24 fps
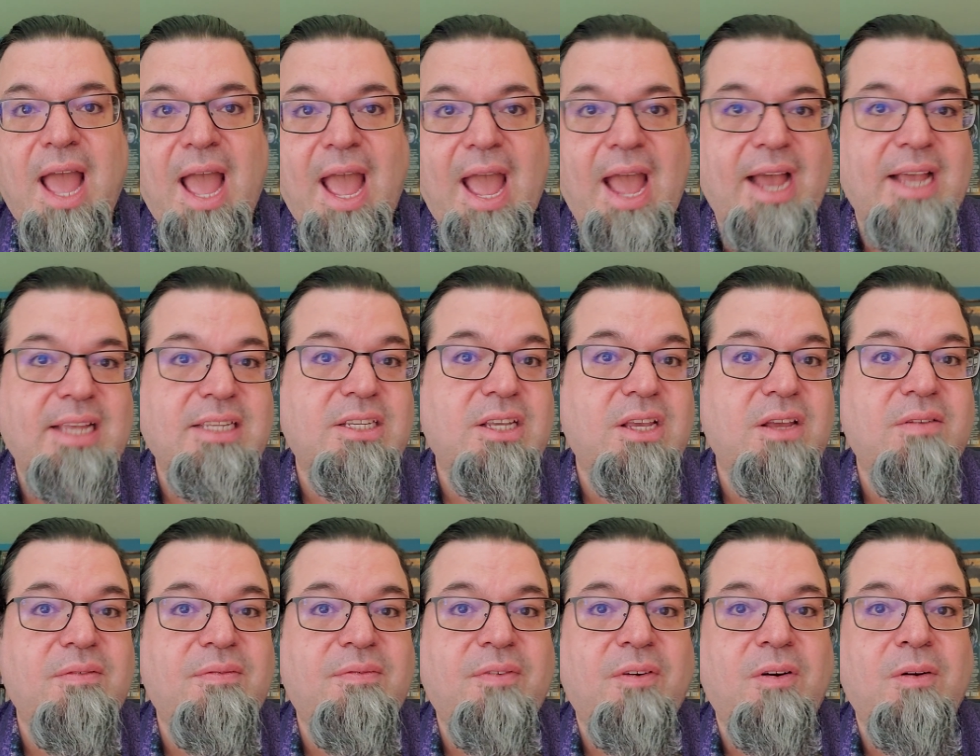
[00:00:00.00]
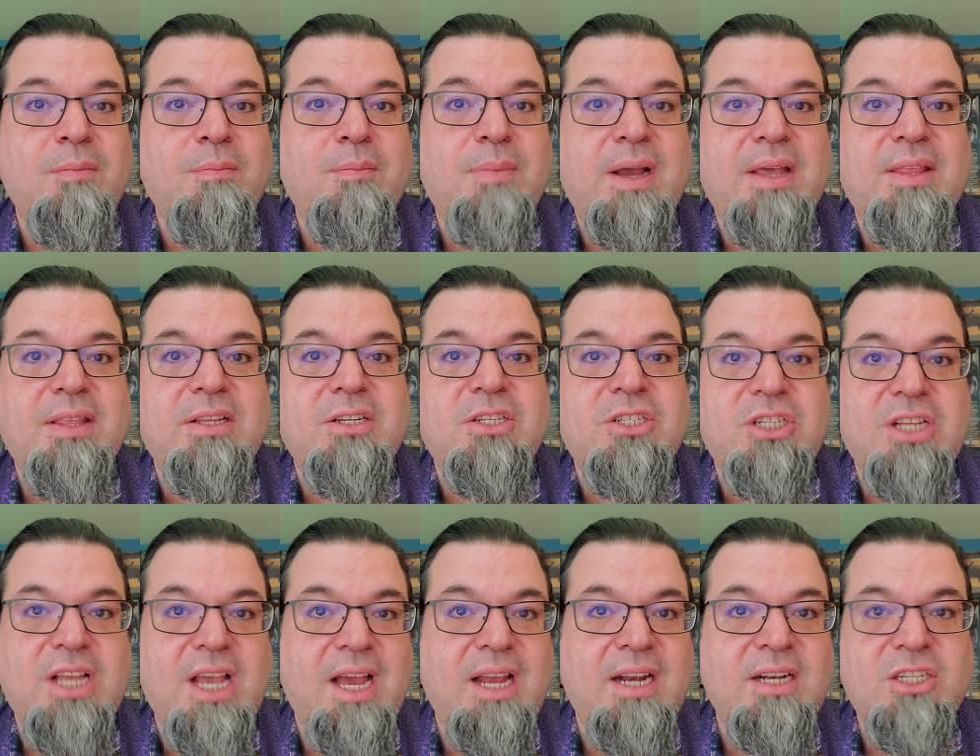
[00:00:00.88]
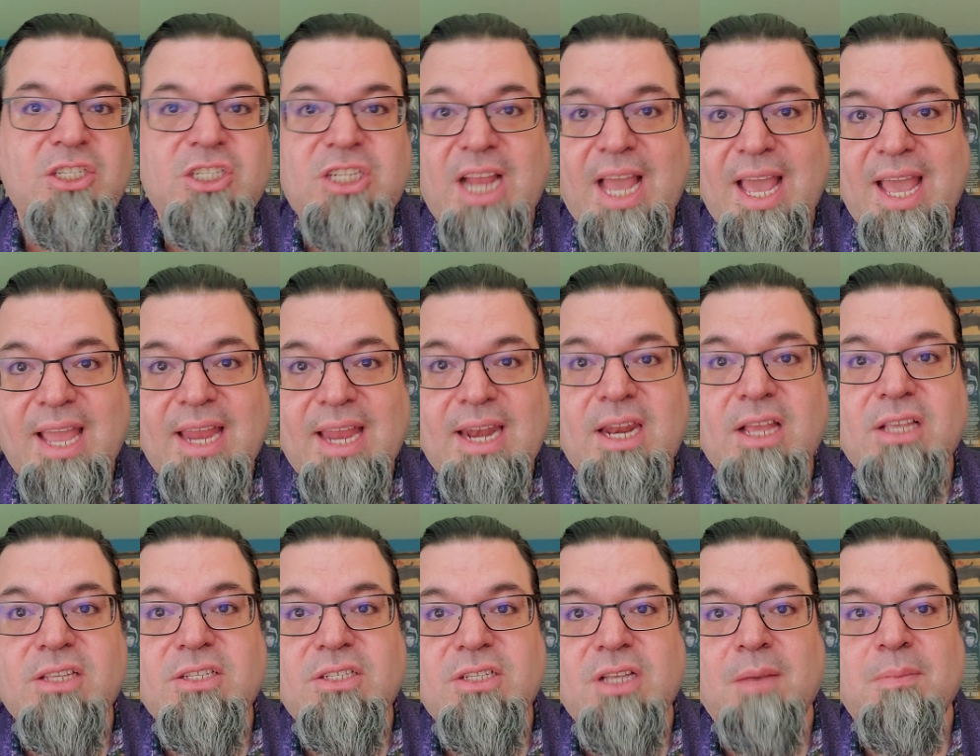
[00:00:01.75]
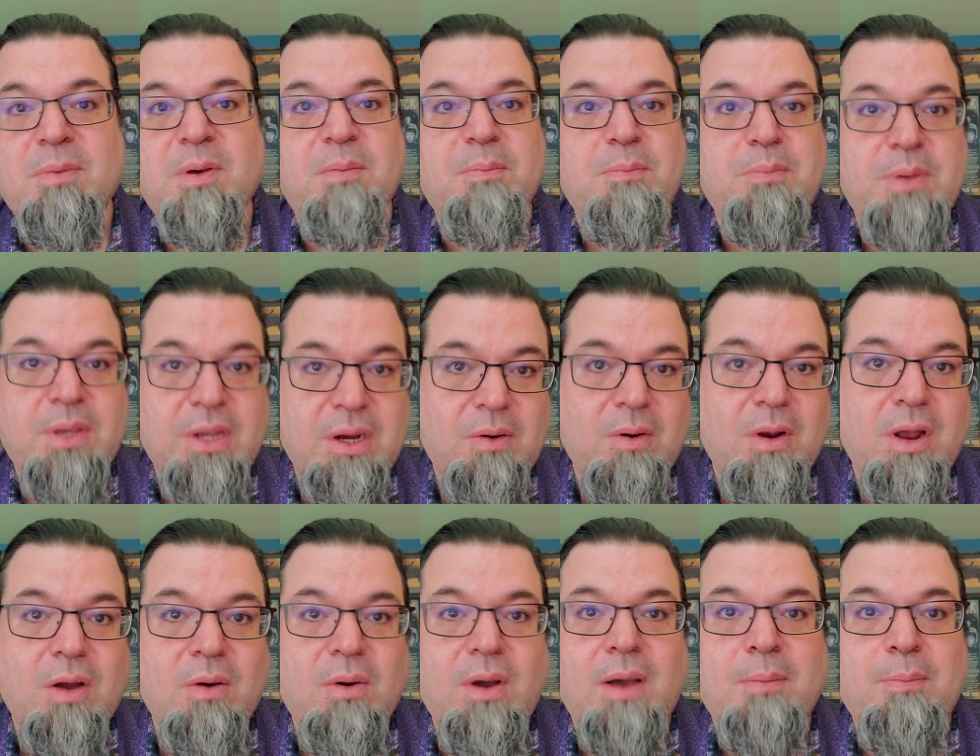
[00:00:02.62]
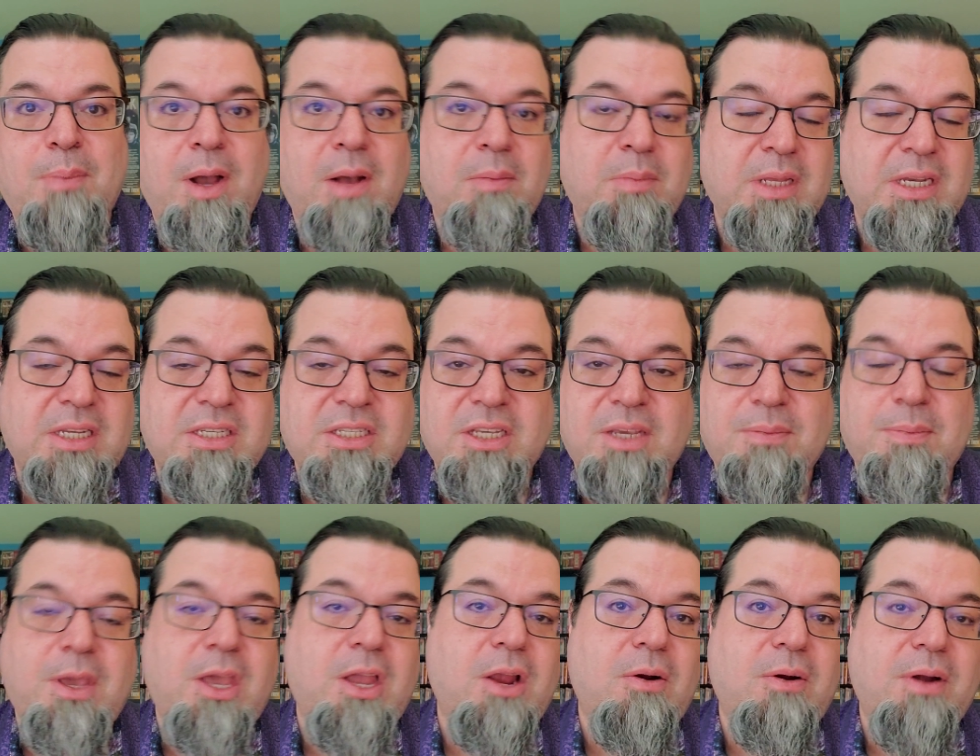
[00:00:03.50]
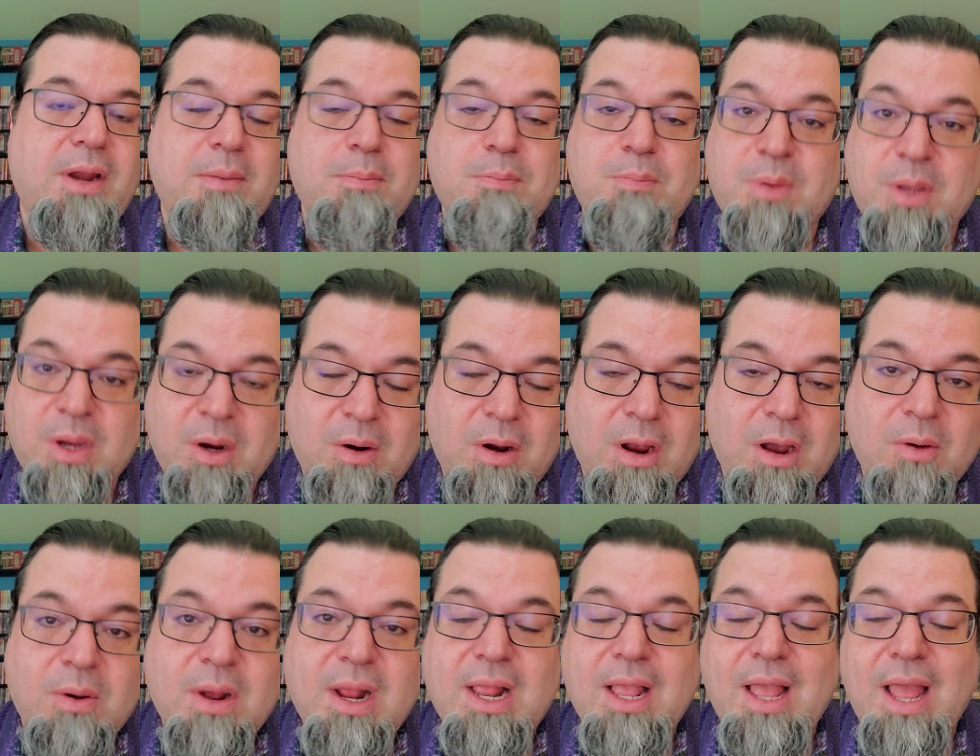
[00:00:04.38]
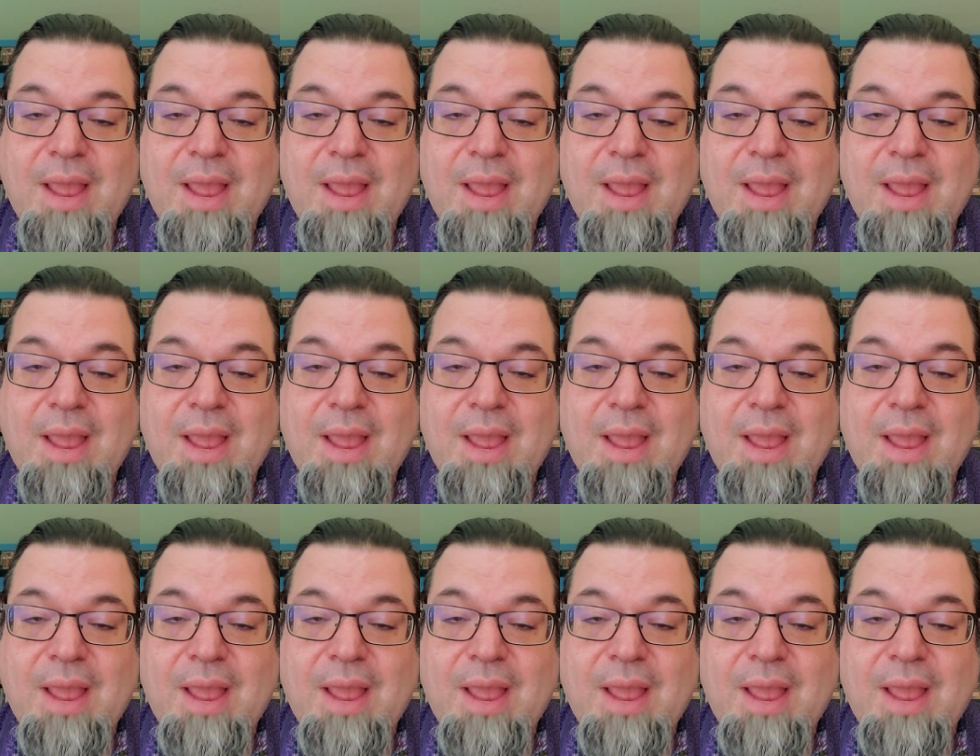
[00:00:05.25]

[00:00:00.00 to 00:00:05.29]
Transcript: as confirmed by the Jianjian Sub Bureau, a public security bureau.